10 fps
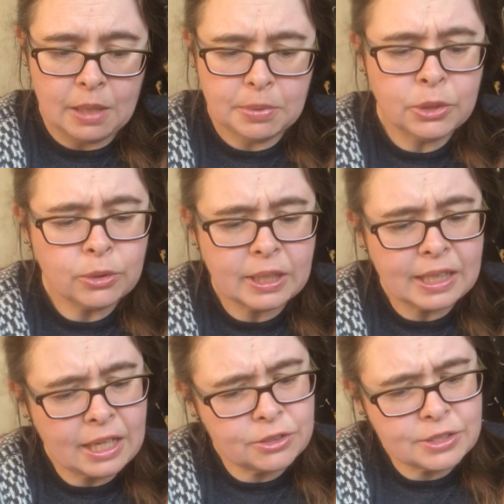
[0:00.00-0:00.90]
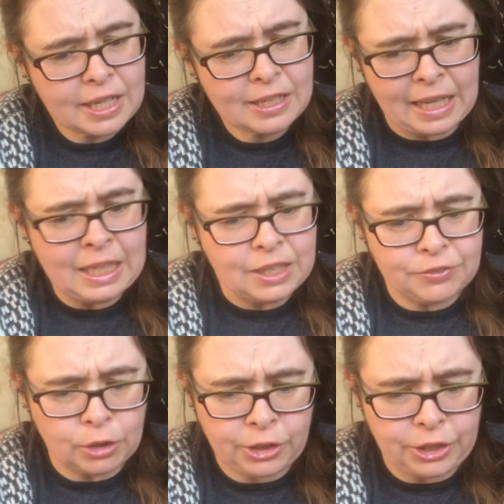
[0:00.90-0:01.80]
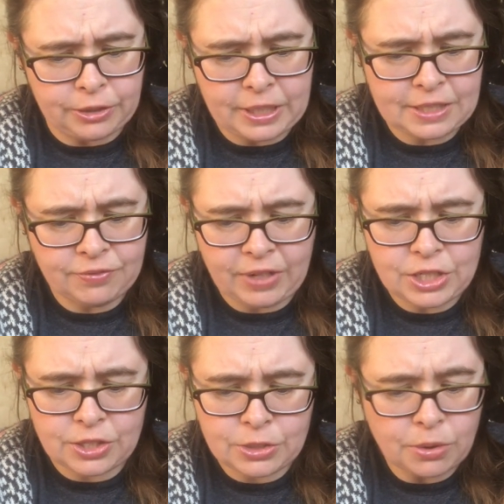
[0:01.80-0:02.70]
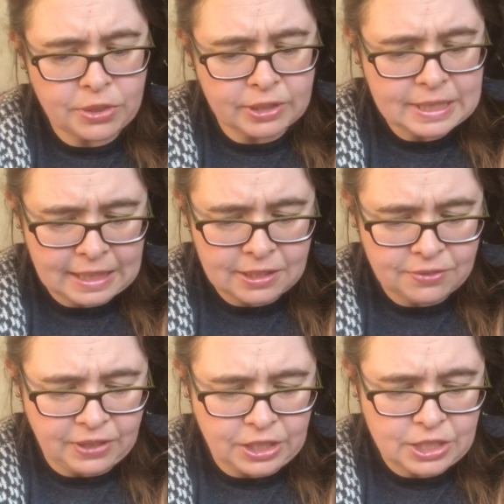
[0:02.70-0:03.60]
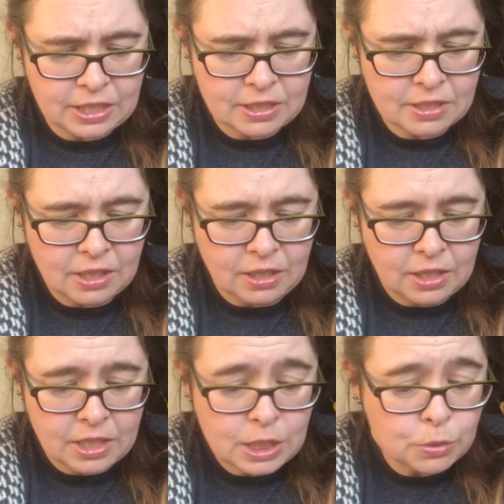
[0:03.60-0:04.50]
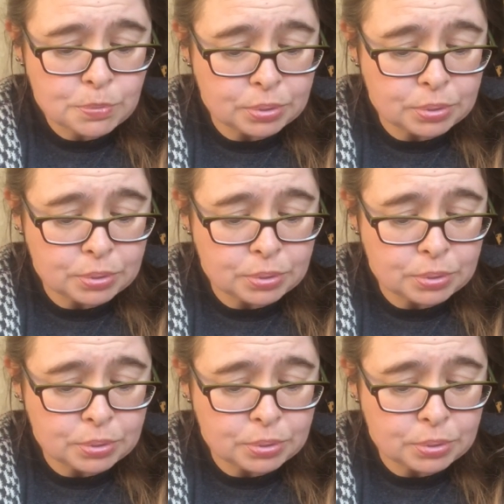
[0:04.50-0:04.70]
but nor did I understand any of her curious inventions or their intended functions. She was